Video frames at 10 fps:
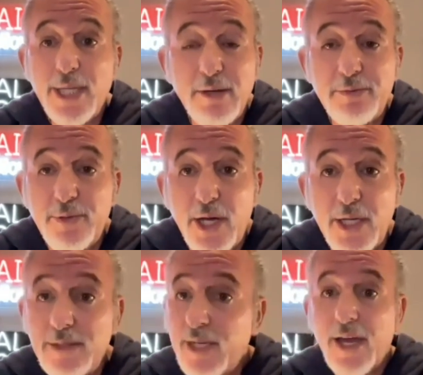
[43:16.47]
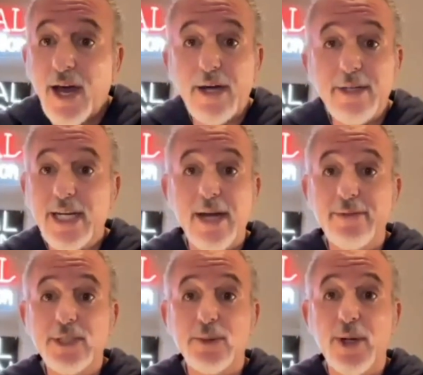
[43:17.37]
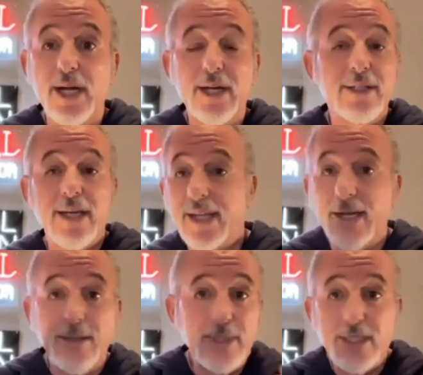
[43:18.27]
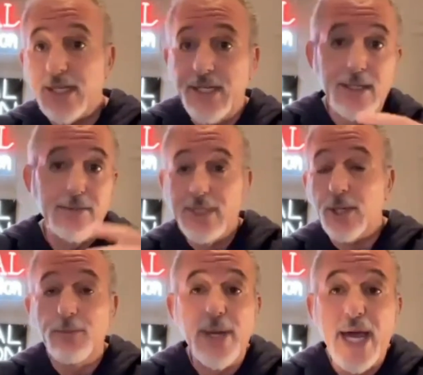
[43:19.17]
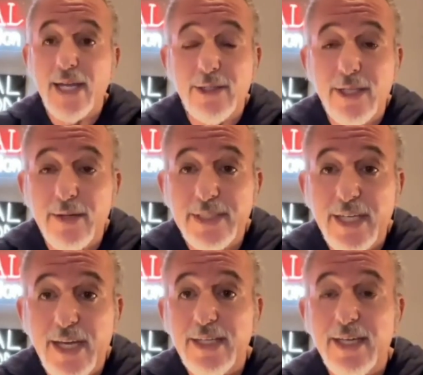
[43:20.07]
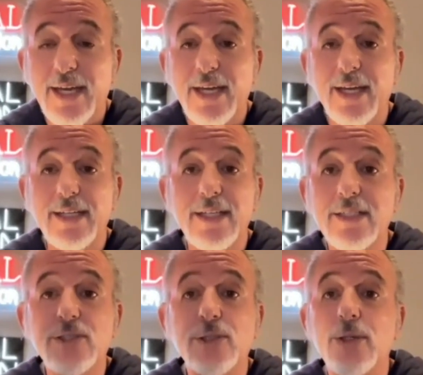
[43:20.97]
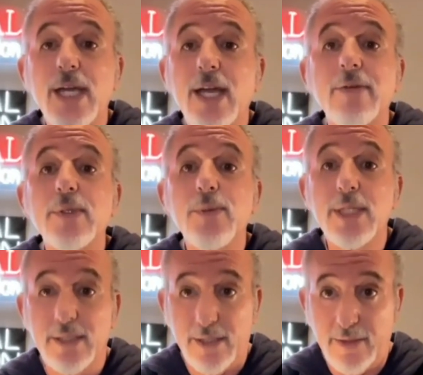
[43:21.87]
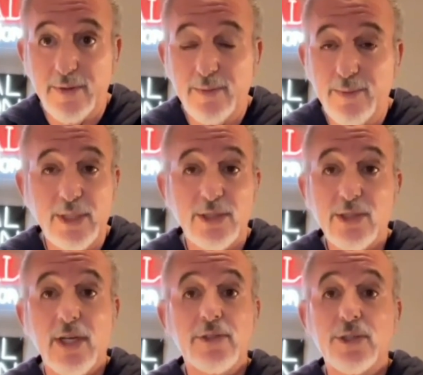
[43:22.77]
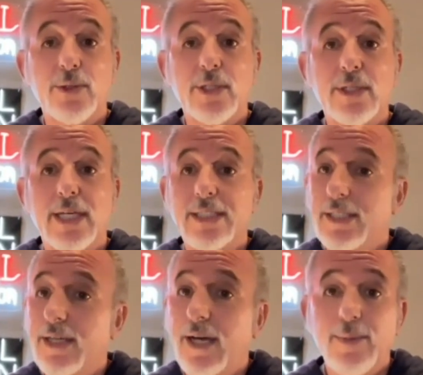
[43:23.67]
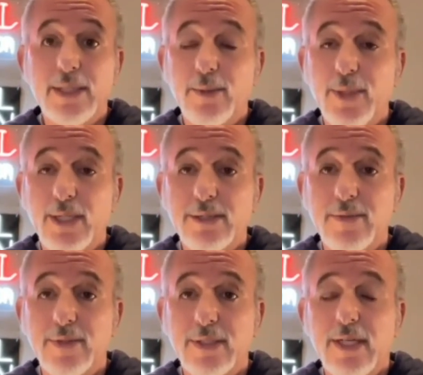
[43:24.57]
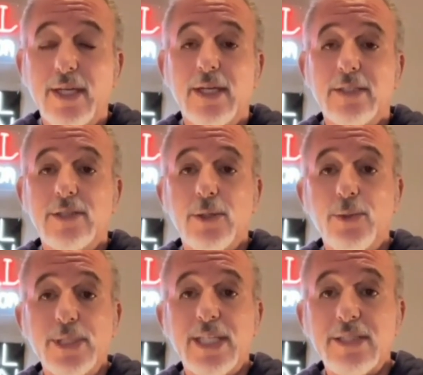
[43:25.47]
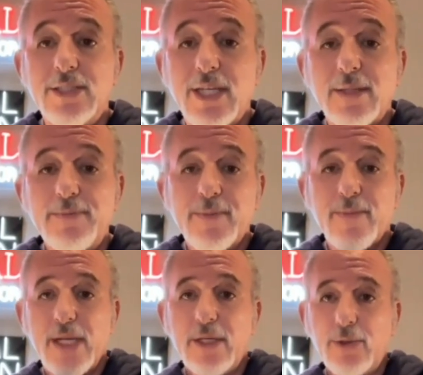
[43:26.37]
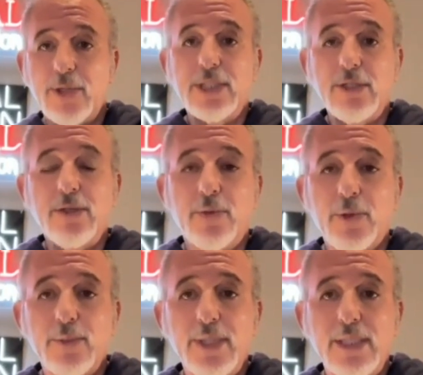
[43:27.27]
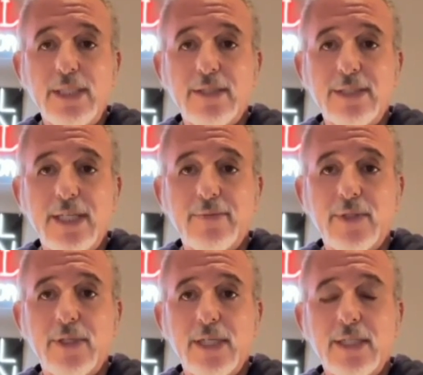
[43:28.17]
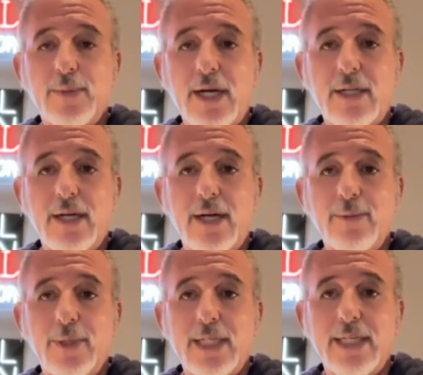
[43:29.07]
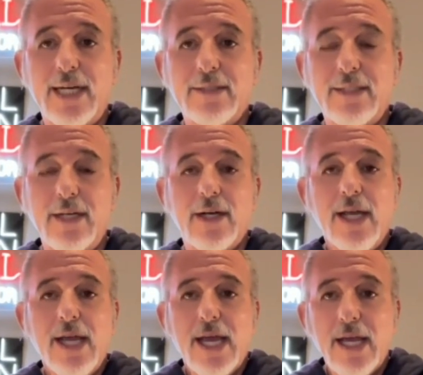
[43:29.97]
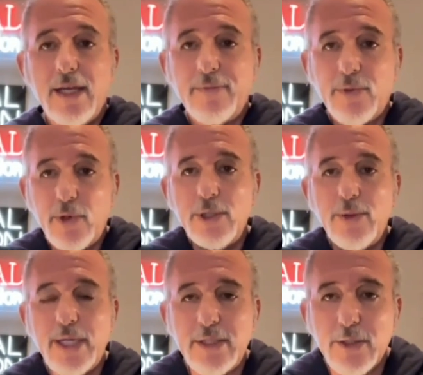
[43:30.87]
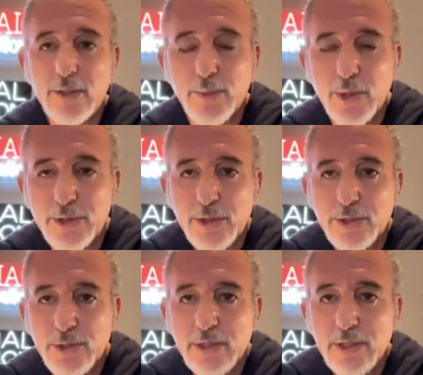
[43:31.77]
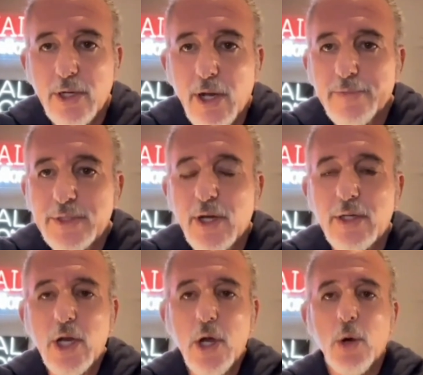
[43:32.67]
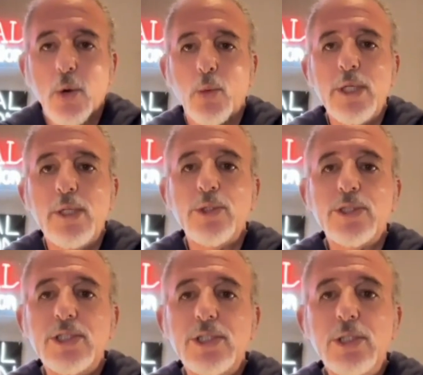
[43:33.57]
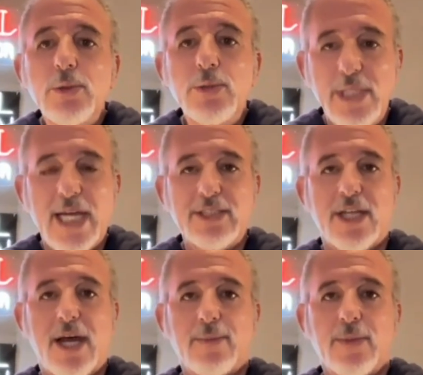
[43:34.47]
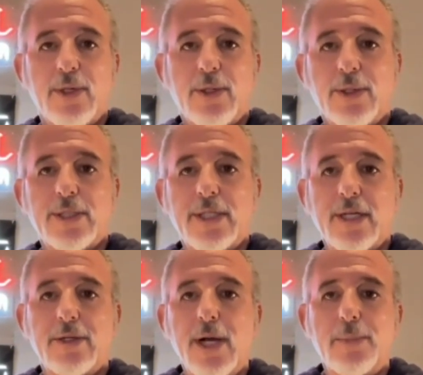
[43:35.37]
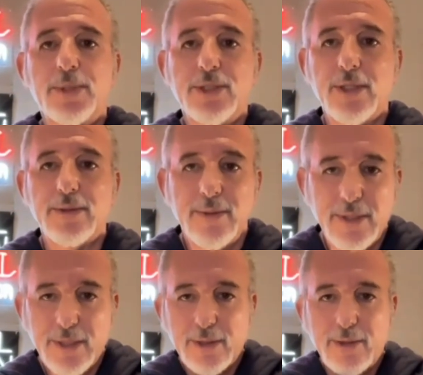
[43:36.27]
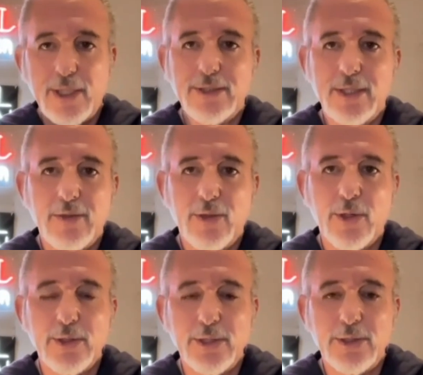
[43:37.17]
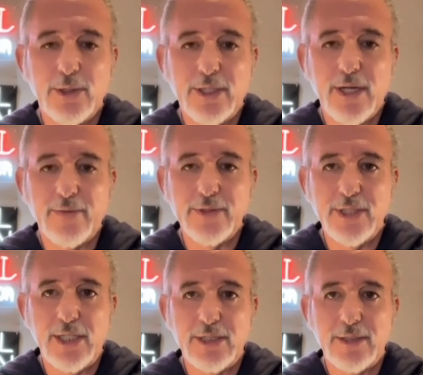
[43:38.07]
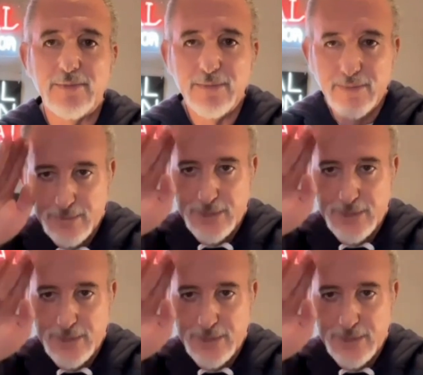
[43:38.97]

I'm going to have fun. I'm going to have a smile and I'm going to, you know, battle every day and enjoy every minute of it because life's short and you got to make the best of it. So with that said, Chris, I look forward to meeting you out in Denver, the Mile High when you get out there. And for all you out there in Commercial Construction Coffee Talk, we will see you next time on another episode. Chris, thoroughly enjoyed the conversation.